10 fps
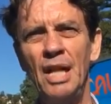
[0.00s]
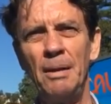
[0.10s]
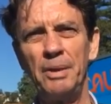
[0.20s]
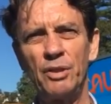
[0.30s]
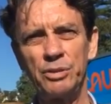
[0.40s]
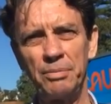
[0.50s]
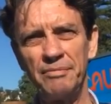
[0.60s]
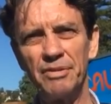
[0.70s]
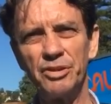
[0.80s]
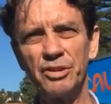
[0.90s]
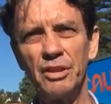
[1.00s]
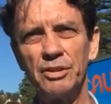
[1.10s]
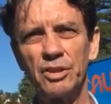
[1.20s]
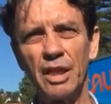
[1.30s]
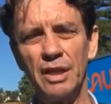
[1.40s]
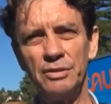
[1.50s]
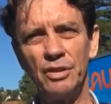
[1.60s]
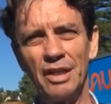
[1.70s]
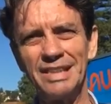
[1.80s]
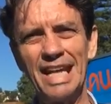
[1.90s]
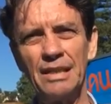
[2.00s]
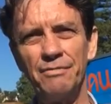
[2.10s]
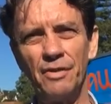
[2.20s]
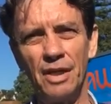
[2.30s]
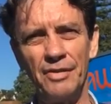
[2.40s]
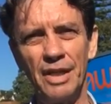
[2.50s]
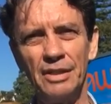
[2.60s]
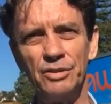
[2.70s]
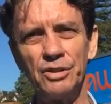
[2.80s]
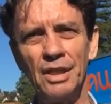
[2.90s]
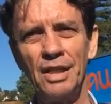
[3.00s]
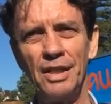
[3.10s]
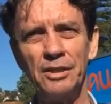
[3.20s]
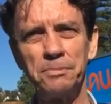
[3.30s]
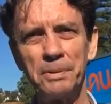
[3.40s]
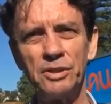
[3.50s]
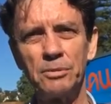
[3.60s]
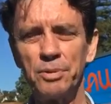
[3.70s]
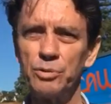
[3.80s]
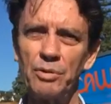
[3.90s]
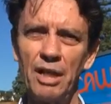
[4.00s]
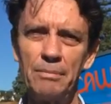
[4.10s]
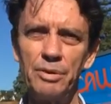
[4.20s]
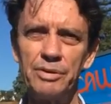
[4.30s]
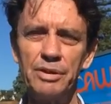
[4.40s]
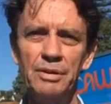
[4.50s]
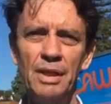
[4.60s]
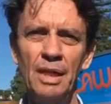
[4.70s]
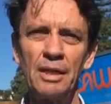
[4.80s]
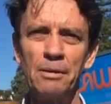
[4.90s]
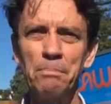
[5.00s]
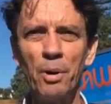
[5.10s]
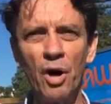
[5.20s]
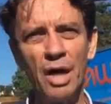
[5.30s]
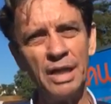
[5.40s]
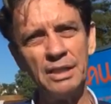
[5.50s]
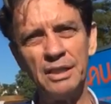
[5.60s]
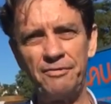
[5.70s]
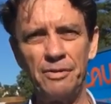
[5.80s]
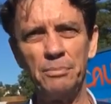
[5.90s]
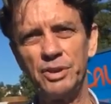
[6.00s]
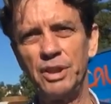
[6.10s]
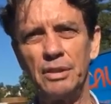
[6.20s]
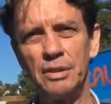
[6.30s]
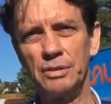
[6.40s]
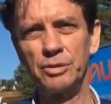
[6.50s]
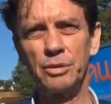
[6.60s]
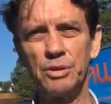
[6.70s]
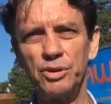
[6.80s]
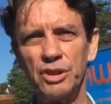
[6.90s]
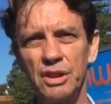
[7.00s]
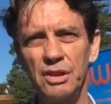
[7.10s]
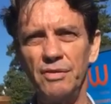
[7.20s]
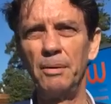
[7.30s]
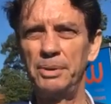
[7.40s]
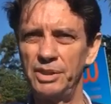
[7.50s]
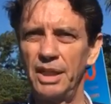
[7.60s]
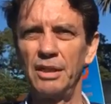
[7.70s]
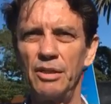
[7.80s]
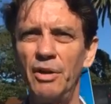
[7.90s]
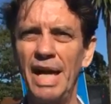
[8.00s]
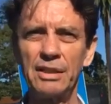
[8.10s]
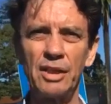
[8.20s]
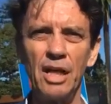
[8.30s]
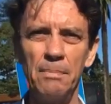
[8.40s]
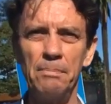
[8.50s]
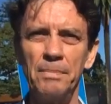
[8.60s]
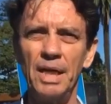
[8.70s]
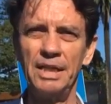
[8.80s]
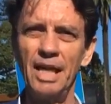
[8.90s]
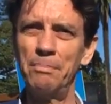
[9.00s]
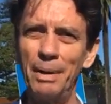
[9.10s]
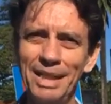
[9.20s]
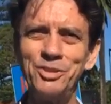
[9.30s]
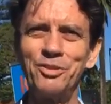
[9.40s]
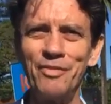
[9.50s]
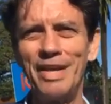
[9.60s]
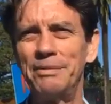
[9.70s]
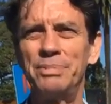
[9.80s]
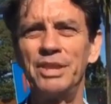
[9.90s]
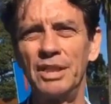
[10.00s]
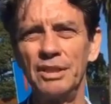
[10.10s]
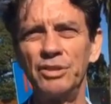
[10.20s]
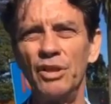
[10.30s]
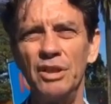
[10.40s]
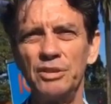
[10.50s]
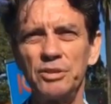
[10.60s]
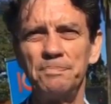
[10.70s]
because we've researched those and identified those principles. We're able to combine different materials to achieve a particular outcome, you know, based on that particular science.